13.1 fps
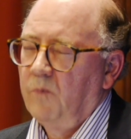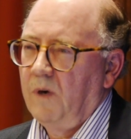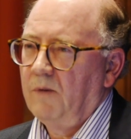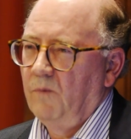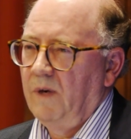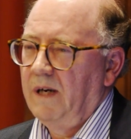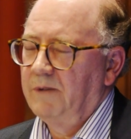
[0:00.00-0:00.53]

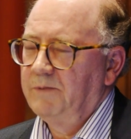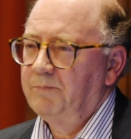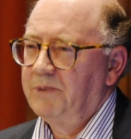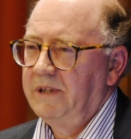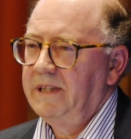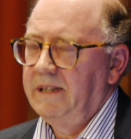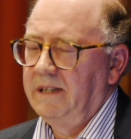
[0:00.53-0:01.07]
what were
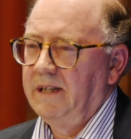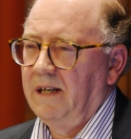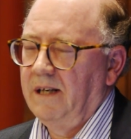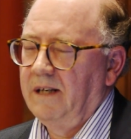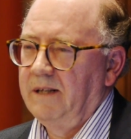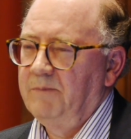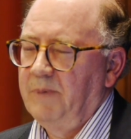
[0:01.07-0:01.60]

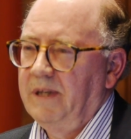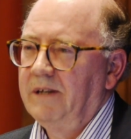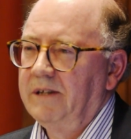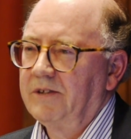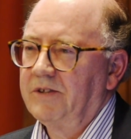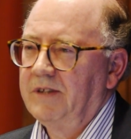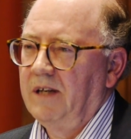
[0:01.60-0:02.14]

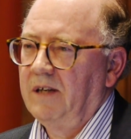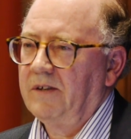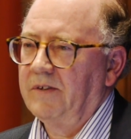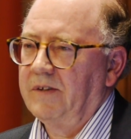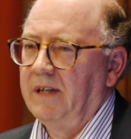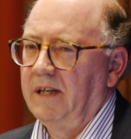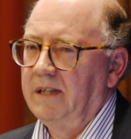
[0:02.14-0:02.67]
pre-imperial
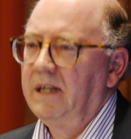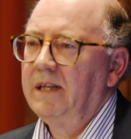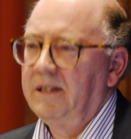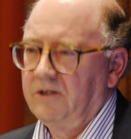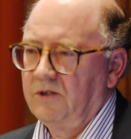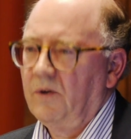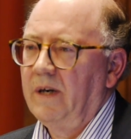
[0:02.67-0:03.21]
circles there, and
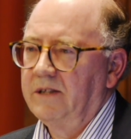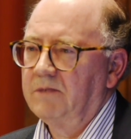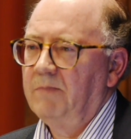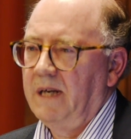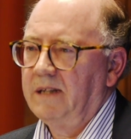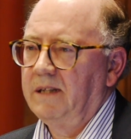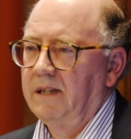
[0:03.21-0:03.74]
it's quite
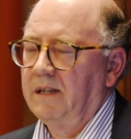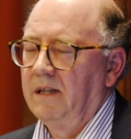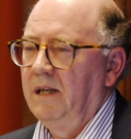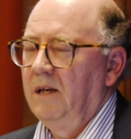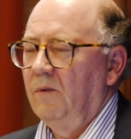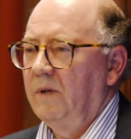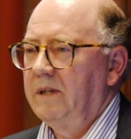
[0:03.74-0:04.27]
dramatic
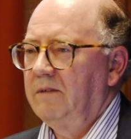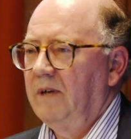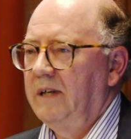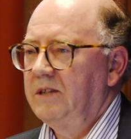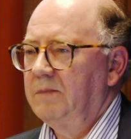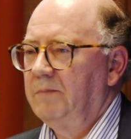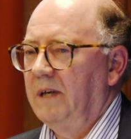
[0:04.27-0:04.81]
what he
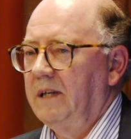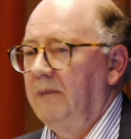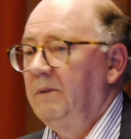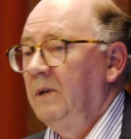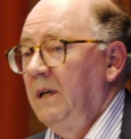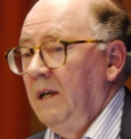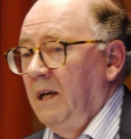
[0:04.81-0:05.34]
writes about. I
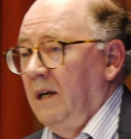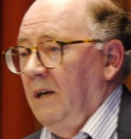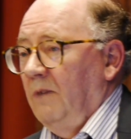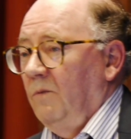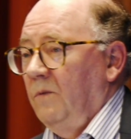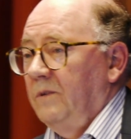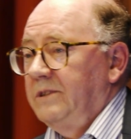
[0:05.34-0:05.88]
mean,
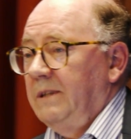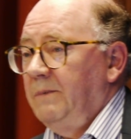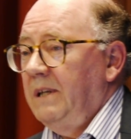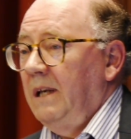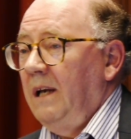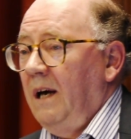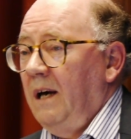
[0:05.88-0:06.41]
some
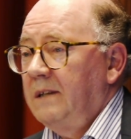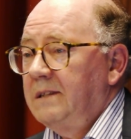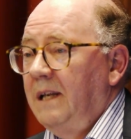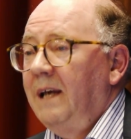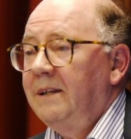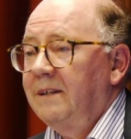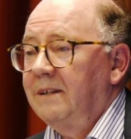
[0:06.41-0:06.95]
of the last
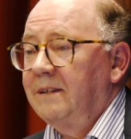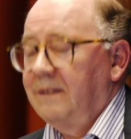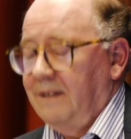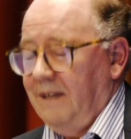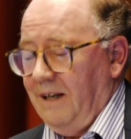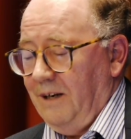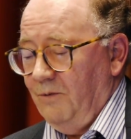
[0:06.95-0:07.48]

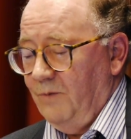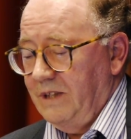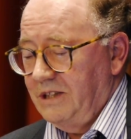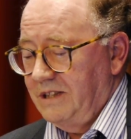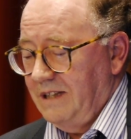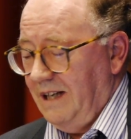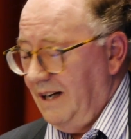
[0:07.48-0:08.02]
letters
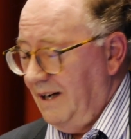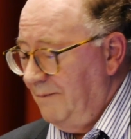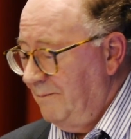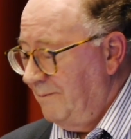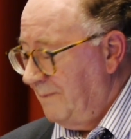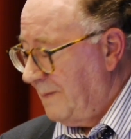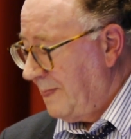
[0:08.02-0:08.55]
which
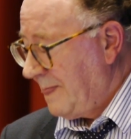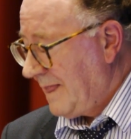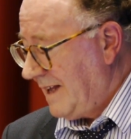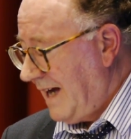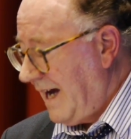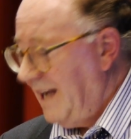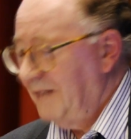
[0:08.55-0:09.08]

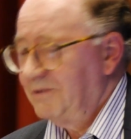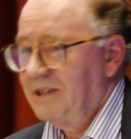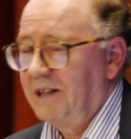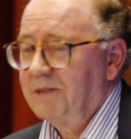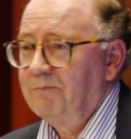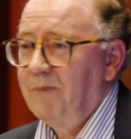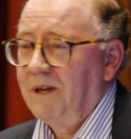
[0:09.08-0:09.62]

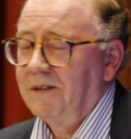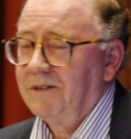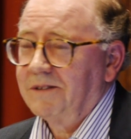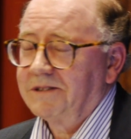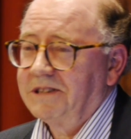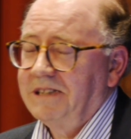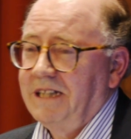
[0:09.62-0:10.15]
Alexander
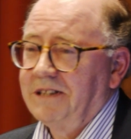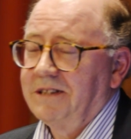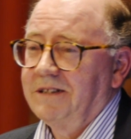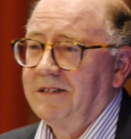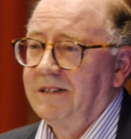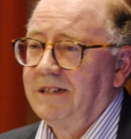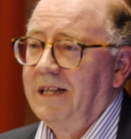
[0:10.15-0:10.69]
Bowles sent
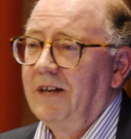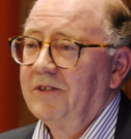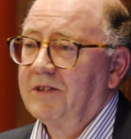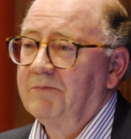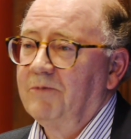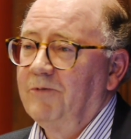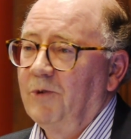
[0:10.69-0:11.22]
to
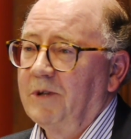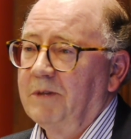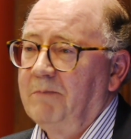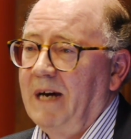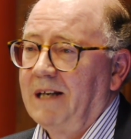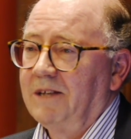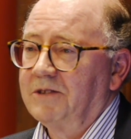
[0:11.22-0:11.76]
Nelson before the
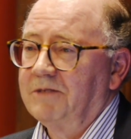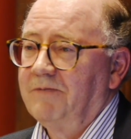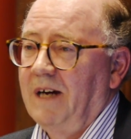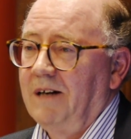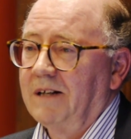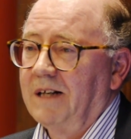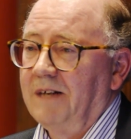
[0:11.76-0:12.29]
Battle of
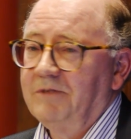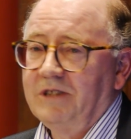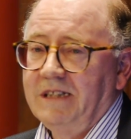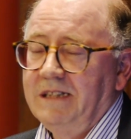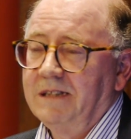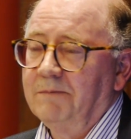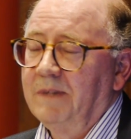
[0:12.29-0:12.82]
Trafalgar, I've
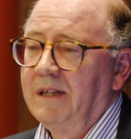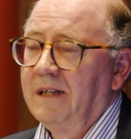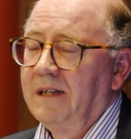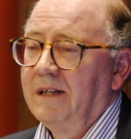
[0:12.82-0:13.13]
seen them,